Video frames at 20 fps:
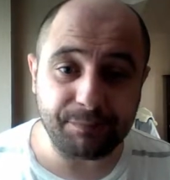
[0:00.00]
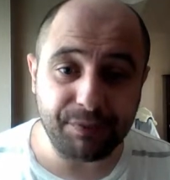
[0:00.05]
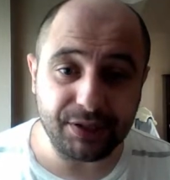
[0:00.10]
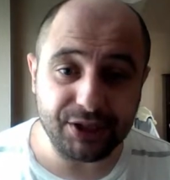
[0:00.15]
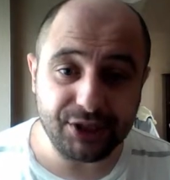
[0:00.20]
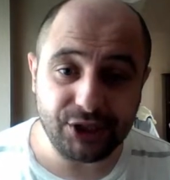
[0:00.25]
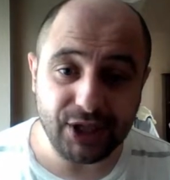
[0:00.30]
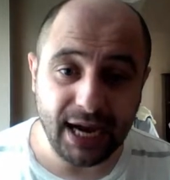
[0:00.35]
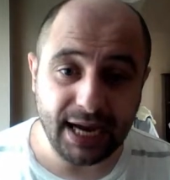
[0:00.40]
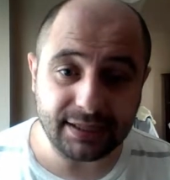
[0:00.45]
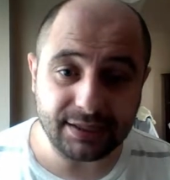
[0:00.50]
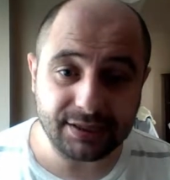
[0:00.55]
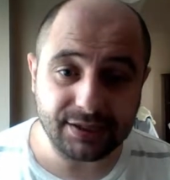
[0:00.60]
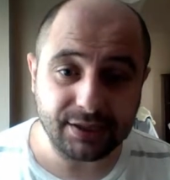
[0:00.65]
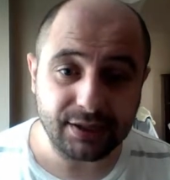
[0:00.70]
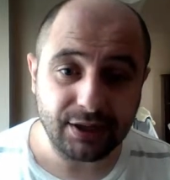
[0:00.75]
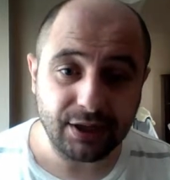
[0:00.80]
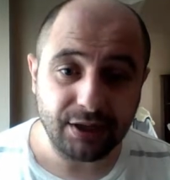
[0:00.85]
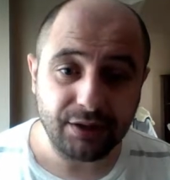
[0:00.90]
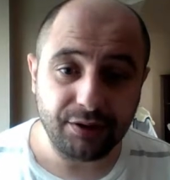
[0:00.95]

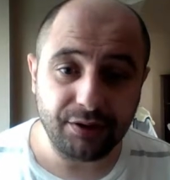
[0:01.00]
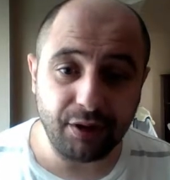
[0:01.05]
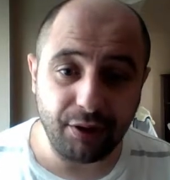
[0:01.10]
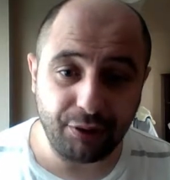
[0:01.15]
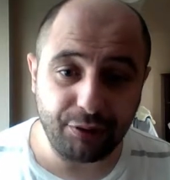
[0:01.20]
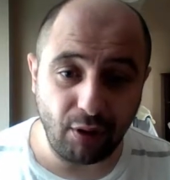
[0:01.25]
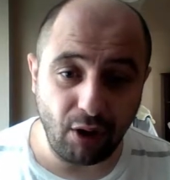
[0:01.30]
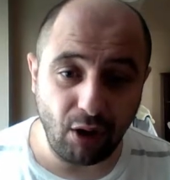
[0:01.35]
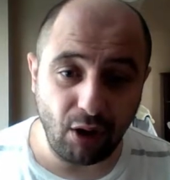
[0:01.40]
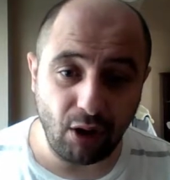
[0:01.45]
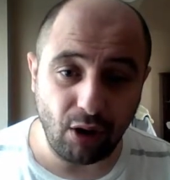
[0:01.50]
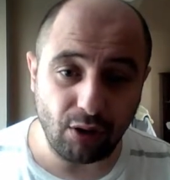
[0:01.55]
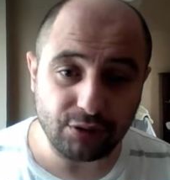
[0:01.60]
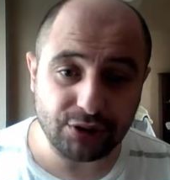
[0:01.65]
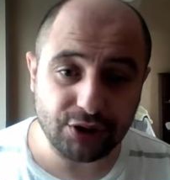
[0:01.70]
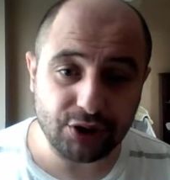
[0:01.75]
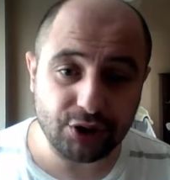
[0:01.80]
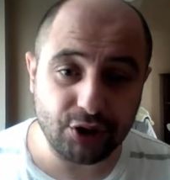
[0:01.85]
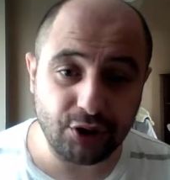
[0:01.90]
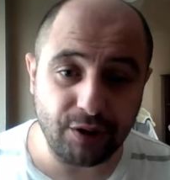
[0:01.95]
project the
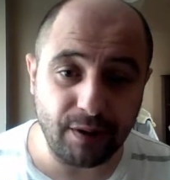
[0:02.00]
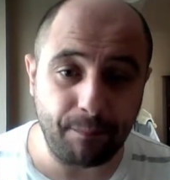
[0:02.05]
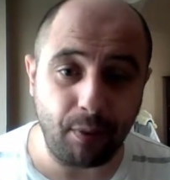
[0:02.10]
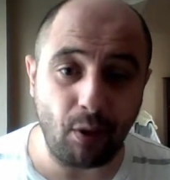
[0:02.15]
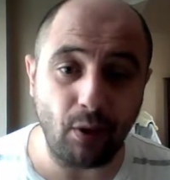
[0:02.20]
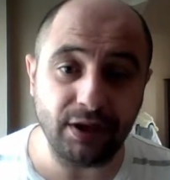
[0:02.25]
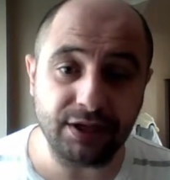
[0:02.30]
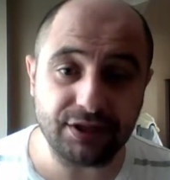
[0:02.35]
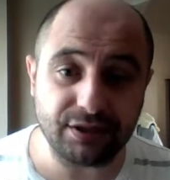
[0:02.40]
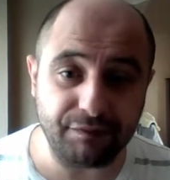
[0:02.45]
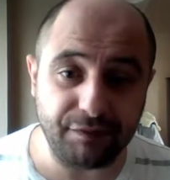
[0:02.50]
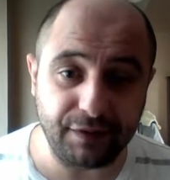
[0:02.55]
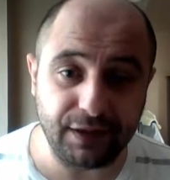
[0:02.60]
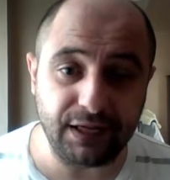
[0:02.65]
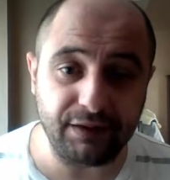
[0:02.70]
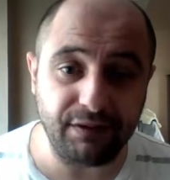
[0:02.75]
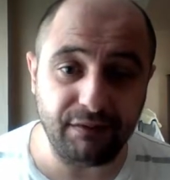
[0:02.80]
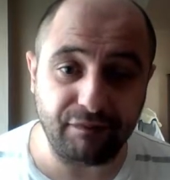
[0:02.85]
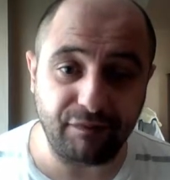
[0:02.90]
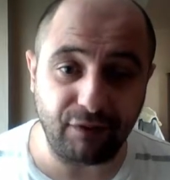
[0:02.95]
thoughts to the point of
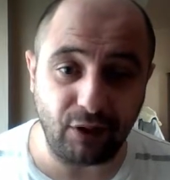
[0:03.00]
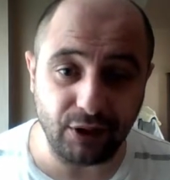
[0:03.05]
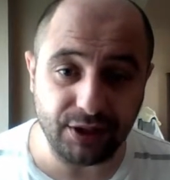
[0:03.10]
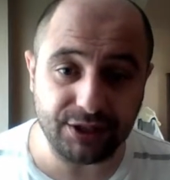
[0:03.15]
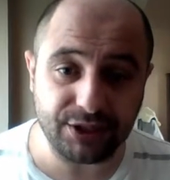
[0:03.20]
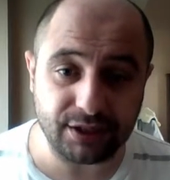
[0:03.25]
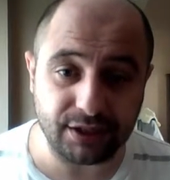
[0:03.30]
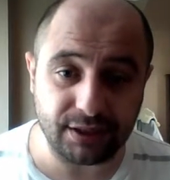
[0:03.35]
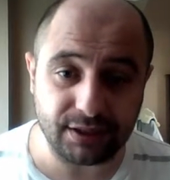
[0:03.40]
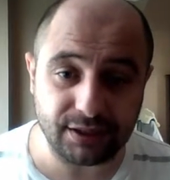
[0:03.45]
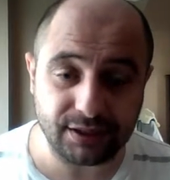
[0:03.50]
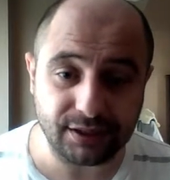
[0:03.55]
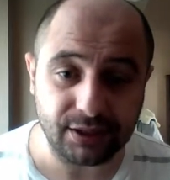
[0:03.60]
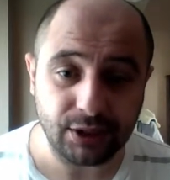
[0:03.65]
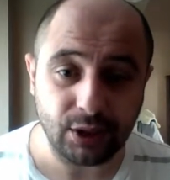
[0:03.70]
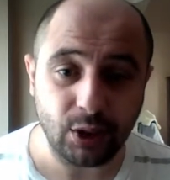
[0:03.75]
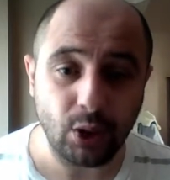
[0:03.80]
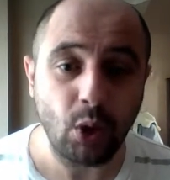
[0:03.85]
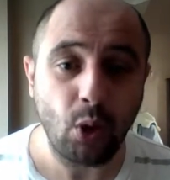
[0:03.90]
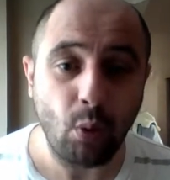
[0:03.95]
hearing voices.
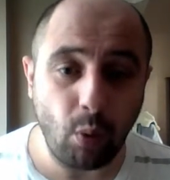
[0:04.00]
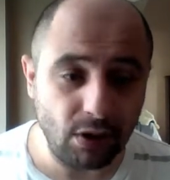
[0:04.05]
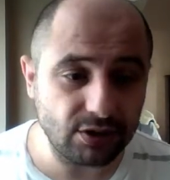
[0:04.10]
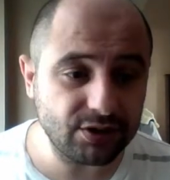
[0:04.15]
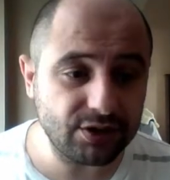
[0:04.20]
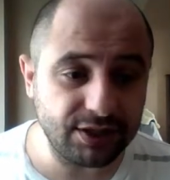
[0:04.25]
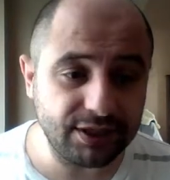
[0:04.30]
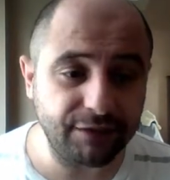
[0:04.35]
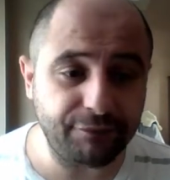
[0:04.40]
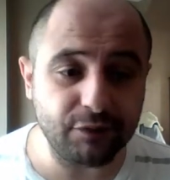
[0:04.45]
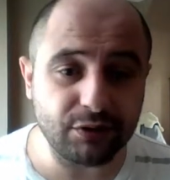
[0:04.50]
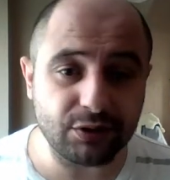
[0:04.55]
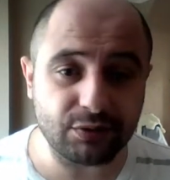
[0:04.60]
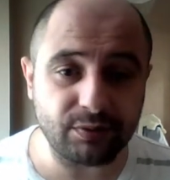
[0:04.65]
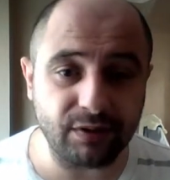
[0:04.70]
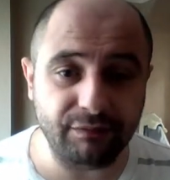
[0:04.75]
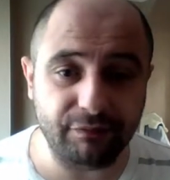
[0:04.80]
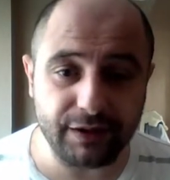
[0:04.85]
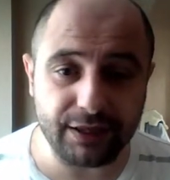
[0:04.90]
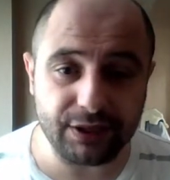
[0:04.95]
What's the difference
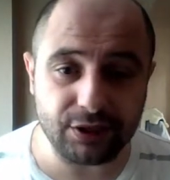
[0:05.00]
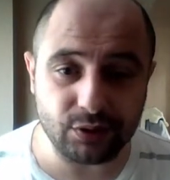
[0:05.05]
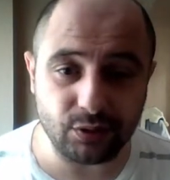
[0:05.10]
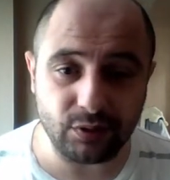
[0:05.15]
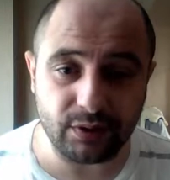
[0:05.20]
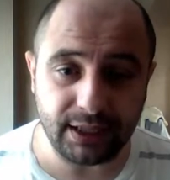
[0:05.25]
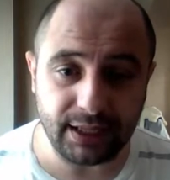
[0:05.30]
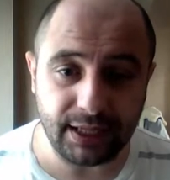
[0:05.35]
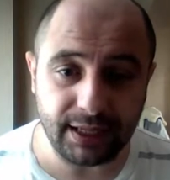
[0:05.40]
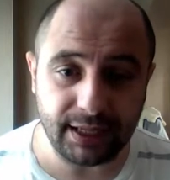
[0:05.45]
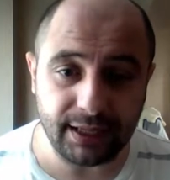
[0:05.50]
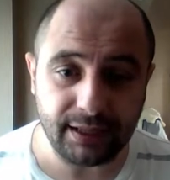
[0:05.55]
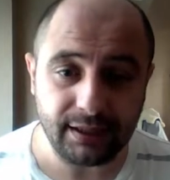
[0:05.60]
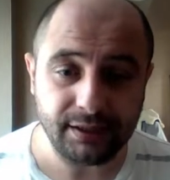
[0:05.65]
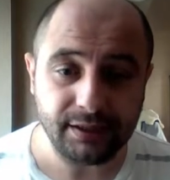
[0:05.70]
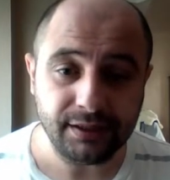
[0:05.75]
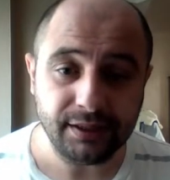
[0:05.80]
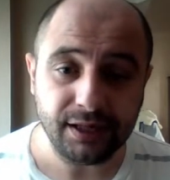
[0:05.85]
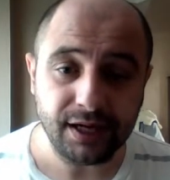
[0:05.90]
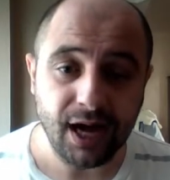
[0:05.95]
between V2K
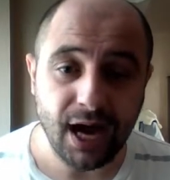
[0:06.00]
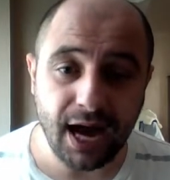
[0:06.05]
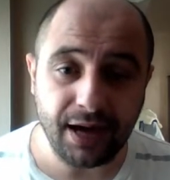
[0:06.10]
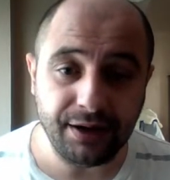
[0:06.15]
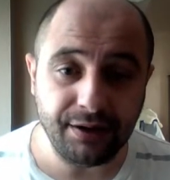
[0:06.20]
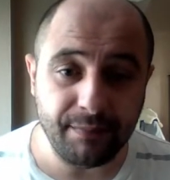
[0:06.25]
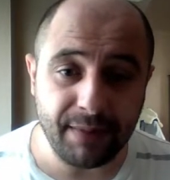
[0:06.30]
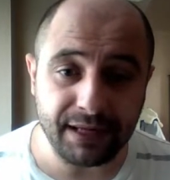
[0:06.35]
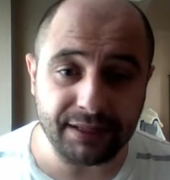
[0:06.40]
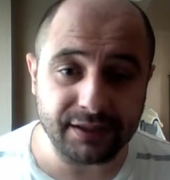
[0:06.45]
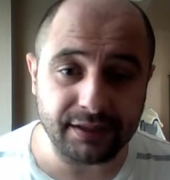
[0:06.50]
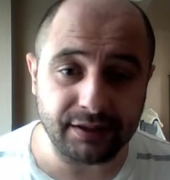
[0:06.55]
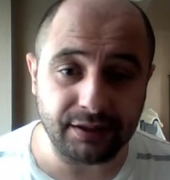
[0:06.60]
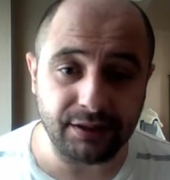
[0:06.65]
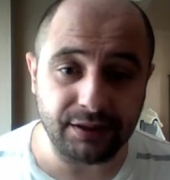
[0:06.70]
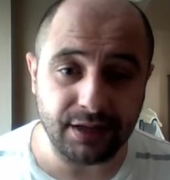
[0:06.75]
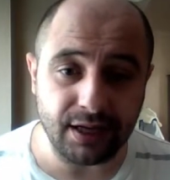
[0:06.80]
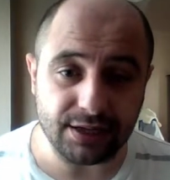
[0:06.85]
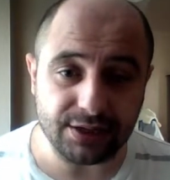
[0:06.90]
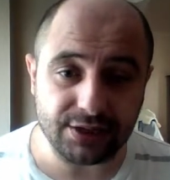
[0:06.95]
and a mental
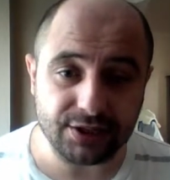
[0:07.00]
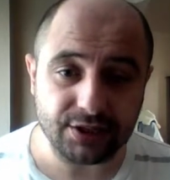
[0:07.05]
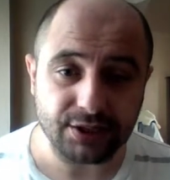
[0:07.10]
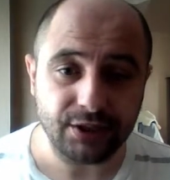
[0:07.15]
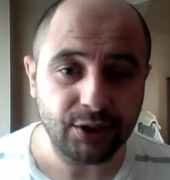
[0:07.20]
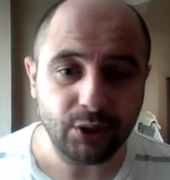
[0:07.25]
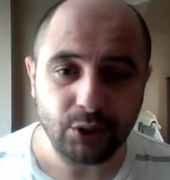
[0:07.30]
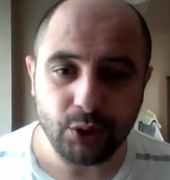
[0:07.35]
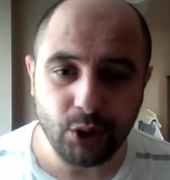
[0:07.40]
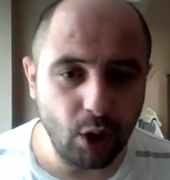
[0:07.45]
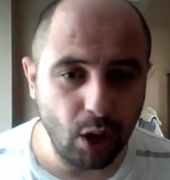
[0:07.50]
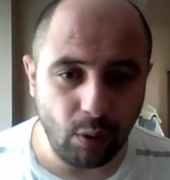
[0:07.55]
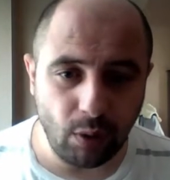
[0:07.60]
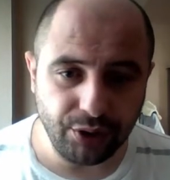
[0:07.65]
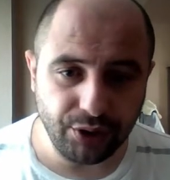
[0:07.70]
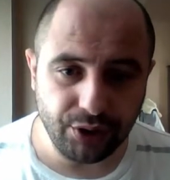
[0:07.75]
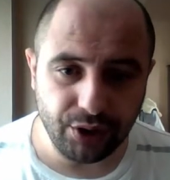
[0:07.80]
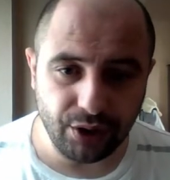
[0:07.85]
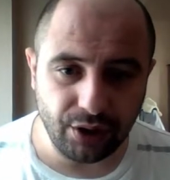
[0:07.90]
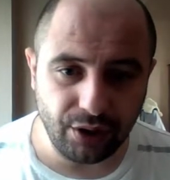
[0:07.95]
illness? No
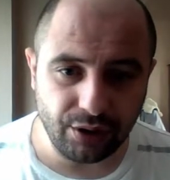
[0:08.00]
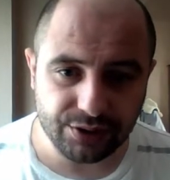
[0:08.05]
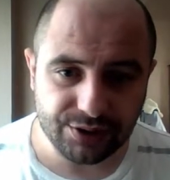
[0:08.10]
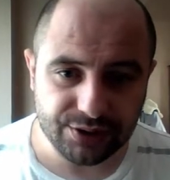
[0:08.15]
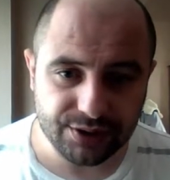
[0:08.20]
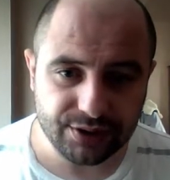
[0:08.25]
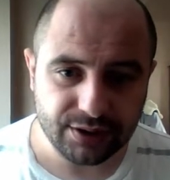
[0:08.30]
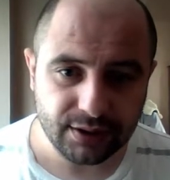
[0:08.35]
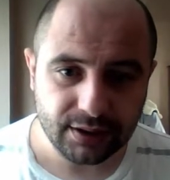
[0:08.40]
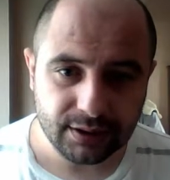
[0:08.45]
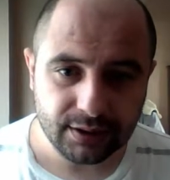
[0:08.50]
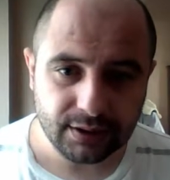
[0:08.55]
one knows.